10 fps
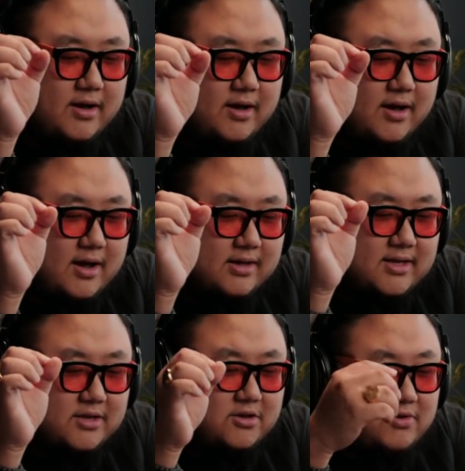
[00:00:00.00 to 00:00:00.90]

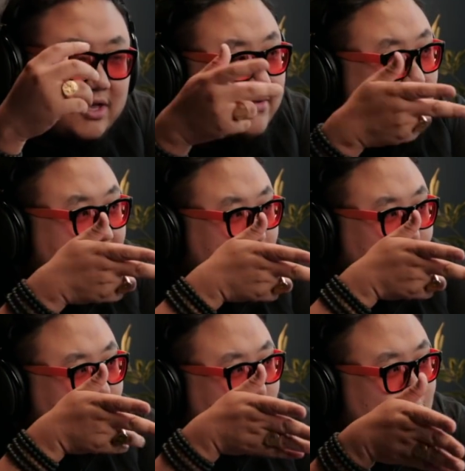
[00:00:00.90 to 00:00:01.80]
And then you even have...
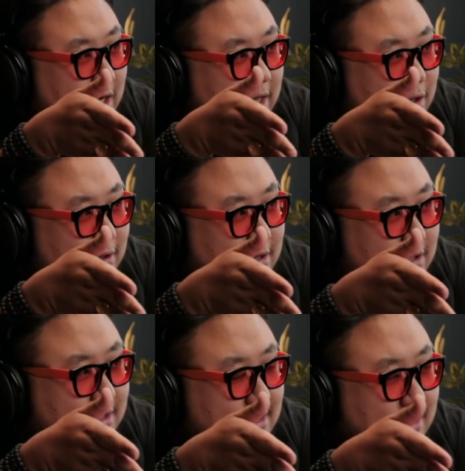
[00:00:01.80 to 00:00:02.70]
Look at
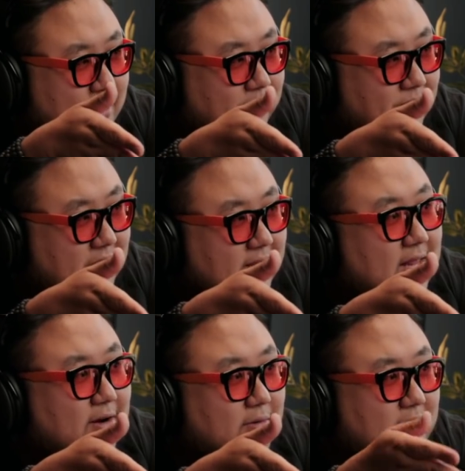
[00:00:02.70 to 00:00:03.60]
the
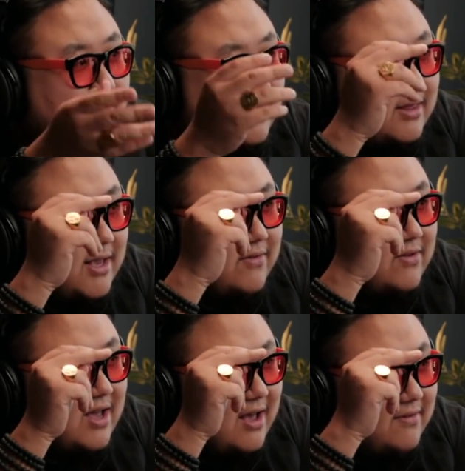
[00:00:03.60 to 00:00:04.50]
lettering. They
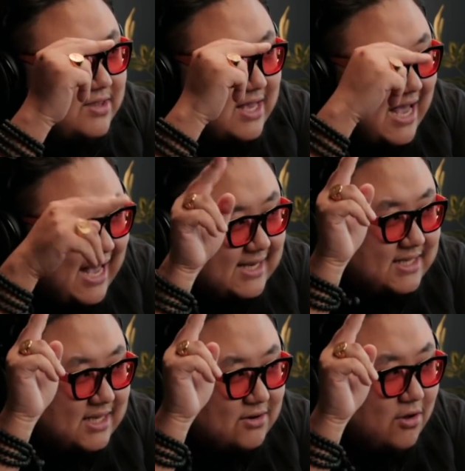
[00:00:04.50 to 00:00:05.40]
even have the
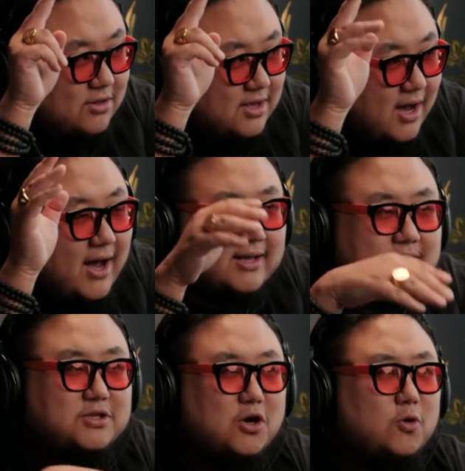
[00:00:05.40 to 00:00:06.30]
accent on the I.
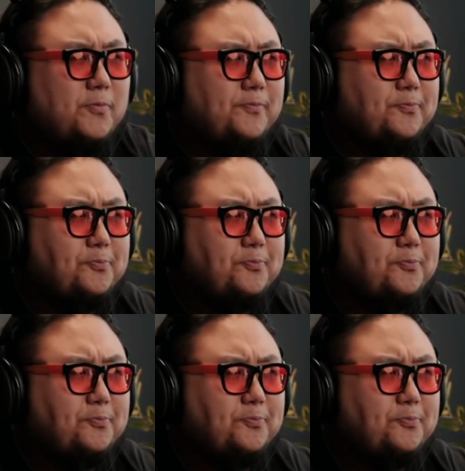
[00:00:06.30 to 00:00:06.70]
So,